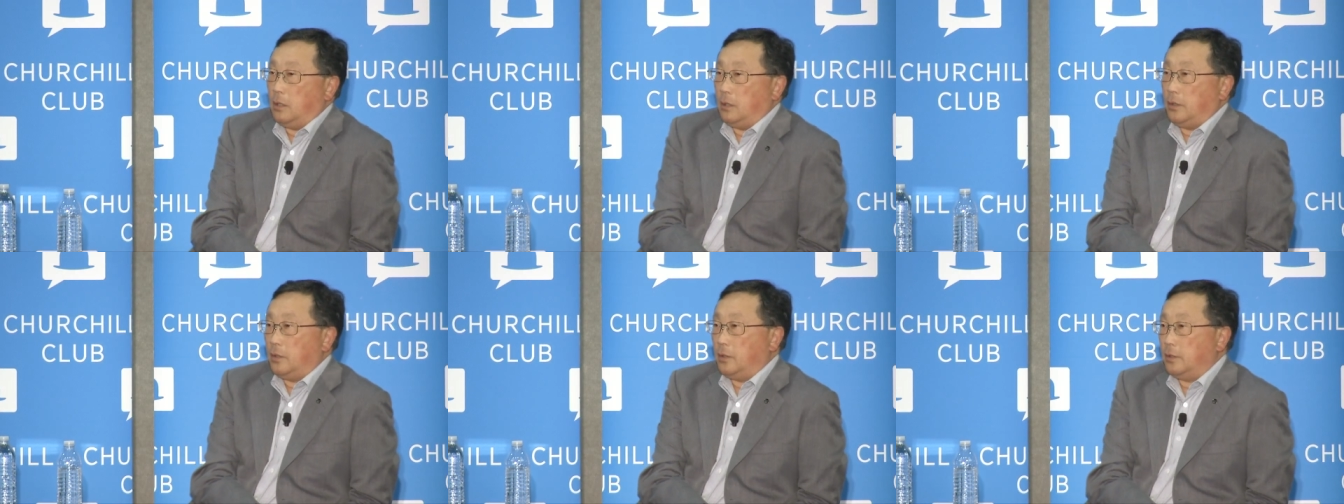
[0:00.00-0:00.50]

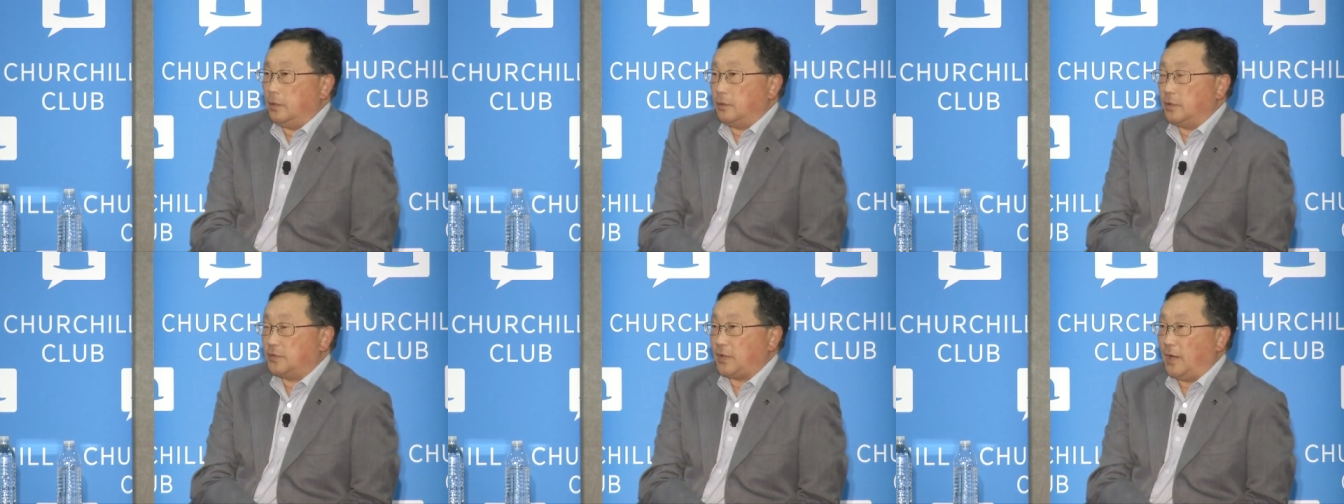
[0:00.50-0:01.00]

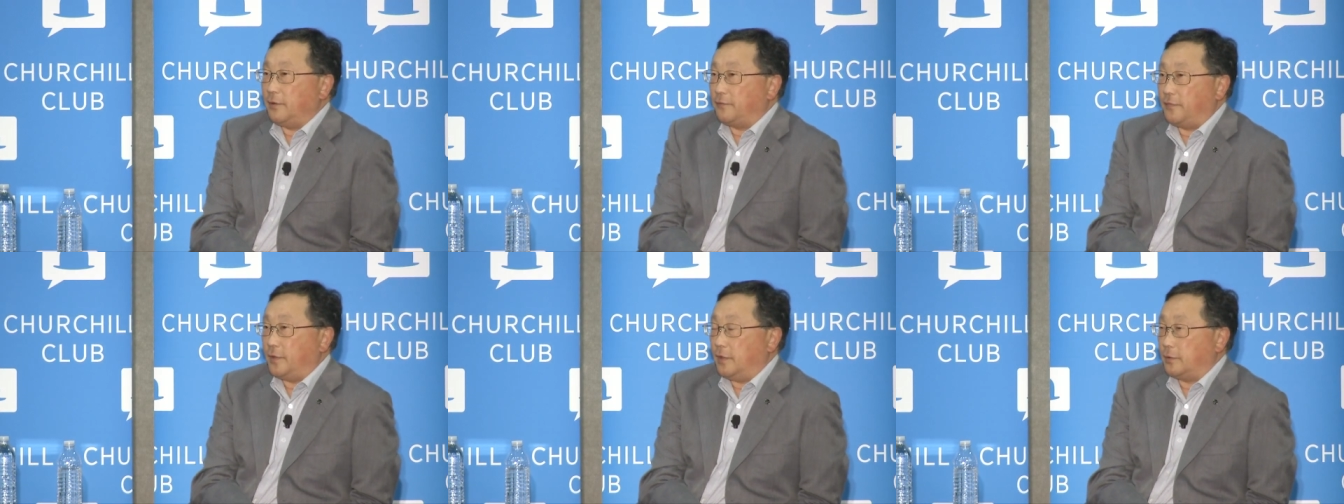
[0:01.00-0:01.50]
the side of
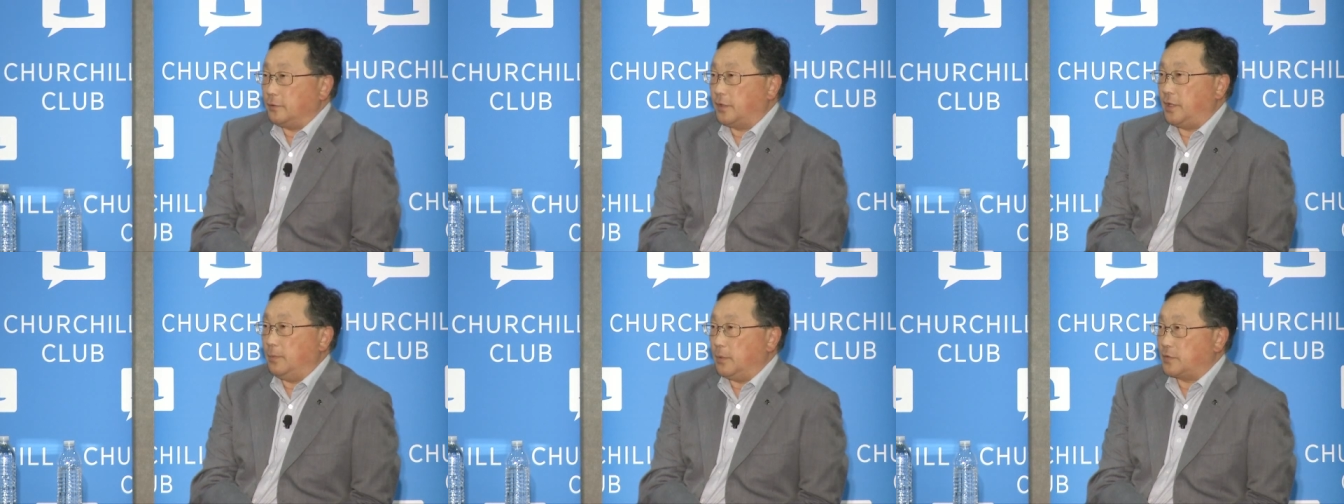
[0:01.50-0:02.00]
to
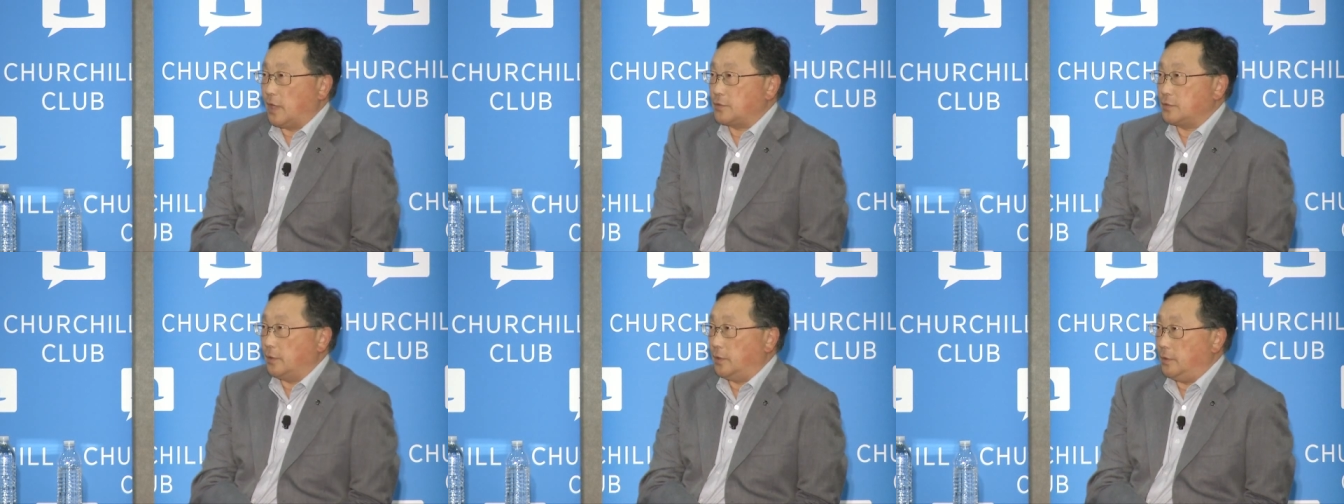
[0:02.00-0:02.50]
keep is
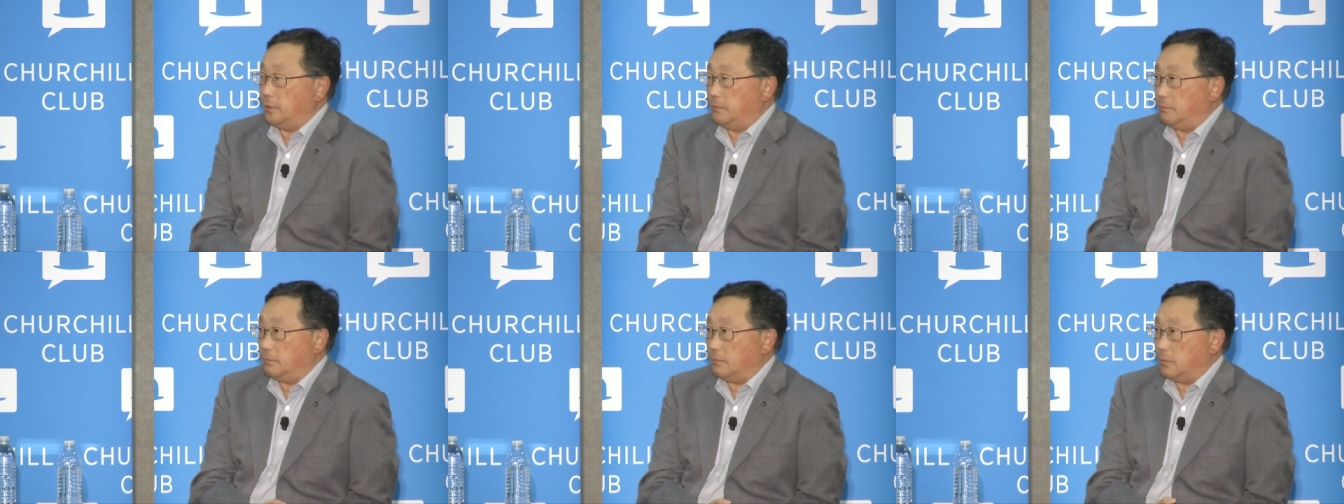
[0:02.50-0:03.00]
actually
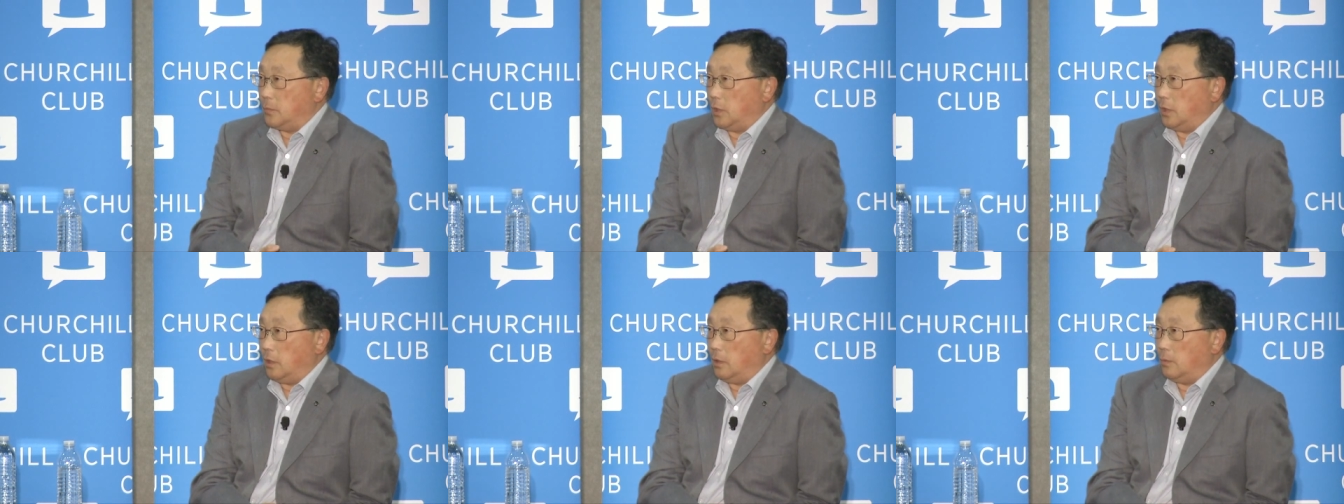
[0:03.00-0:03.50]

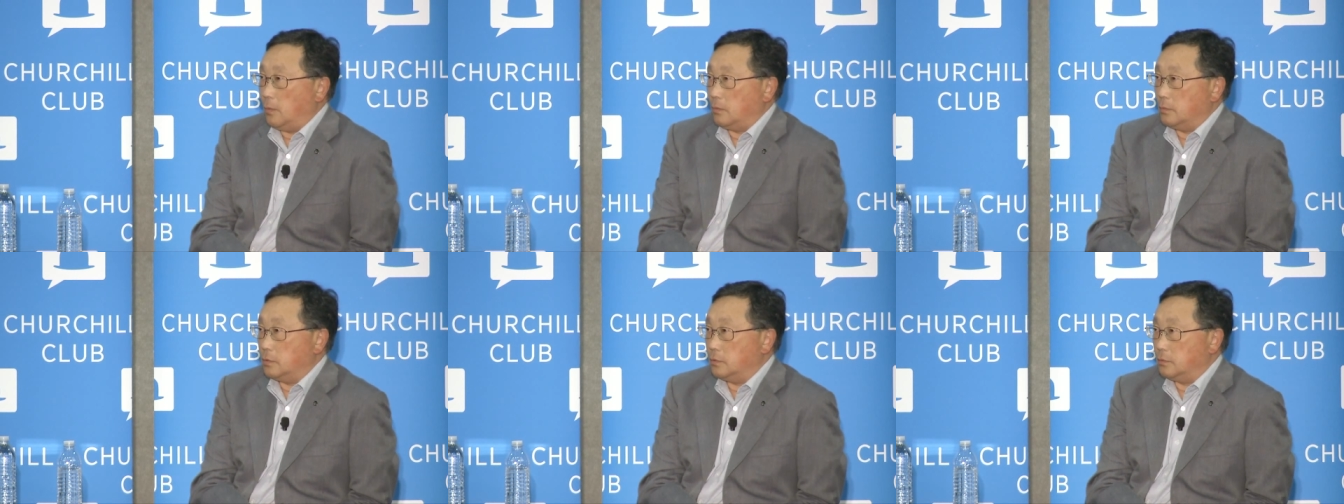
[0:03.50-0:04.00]
um,
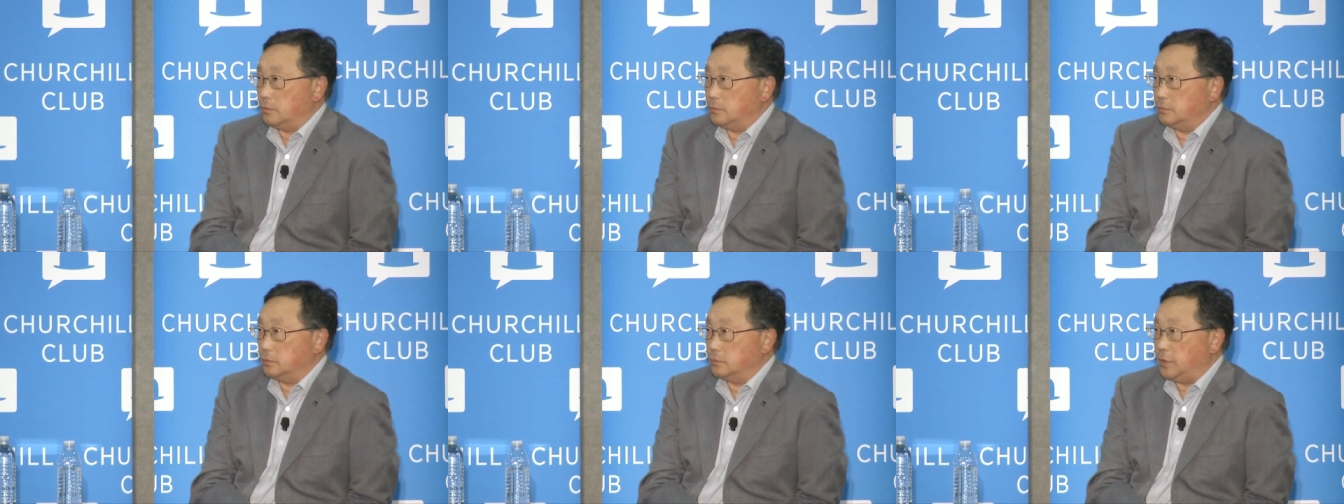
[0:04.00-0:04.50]

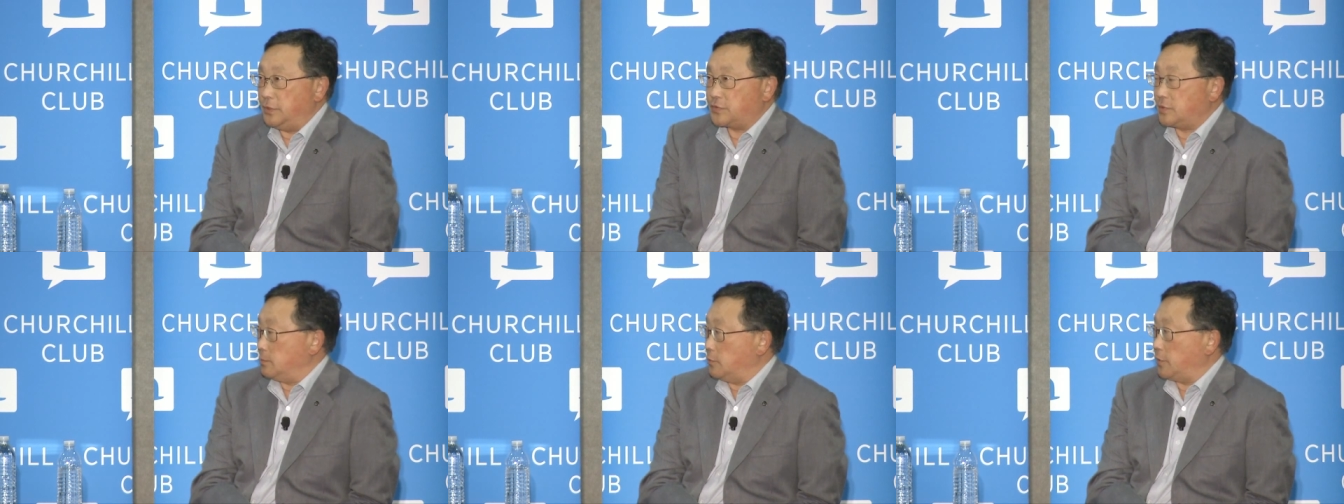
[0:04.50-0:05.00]

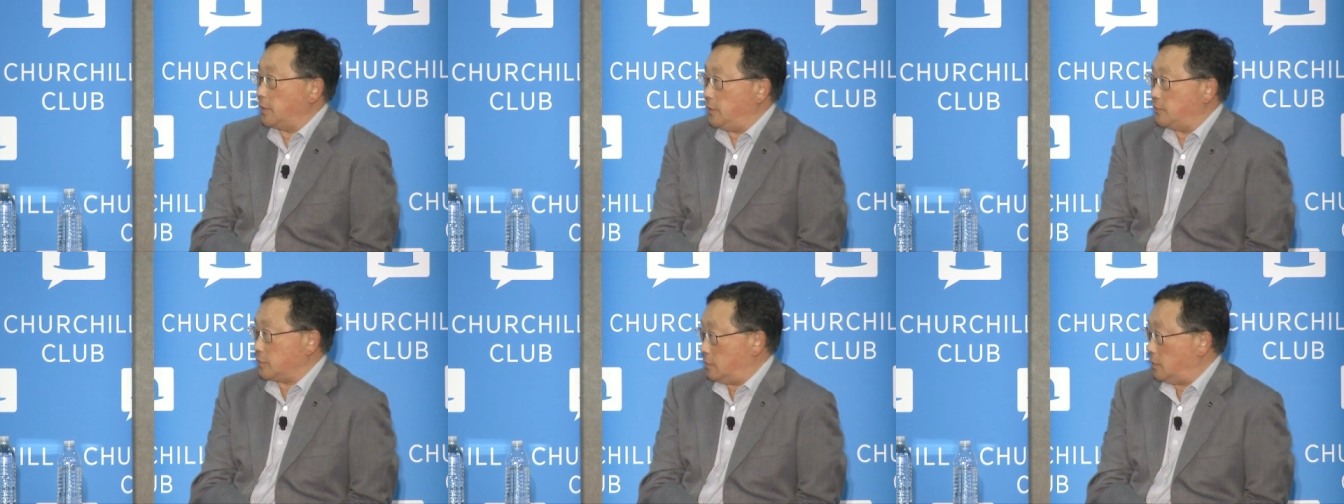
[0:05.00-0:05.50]
reasonably
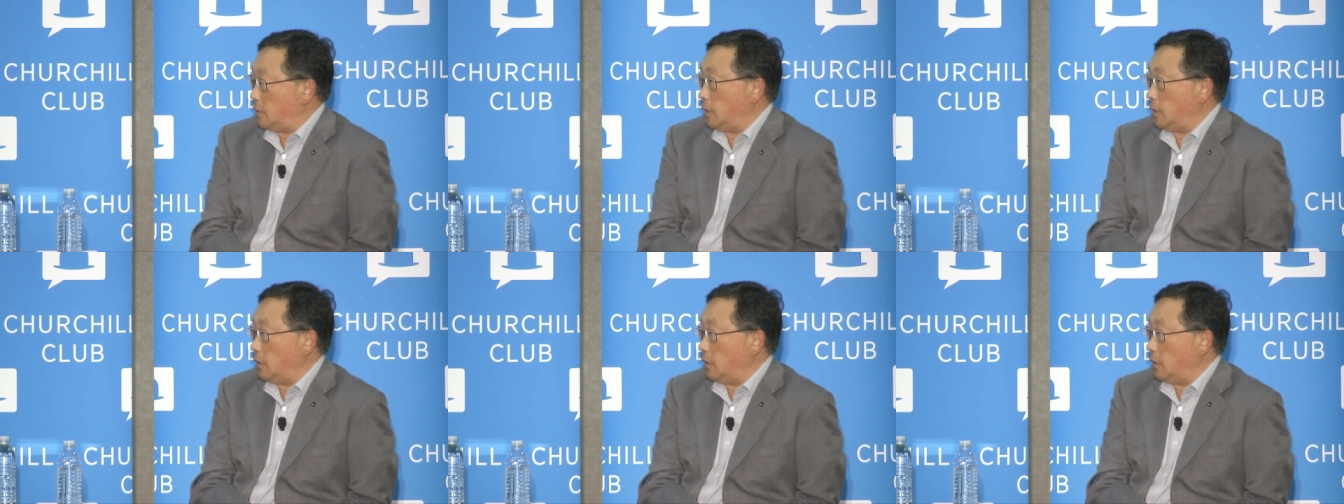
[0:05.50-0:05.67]
easy.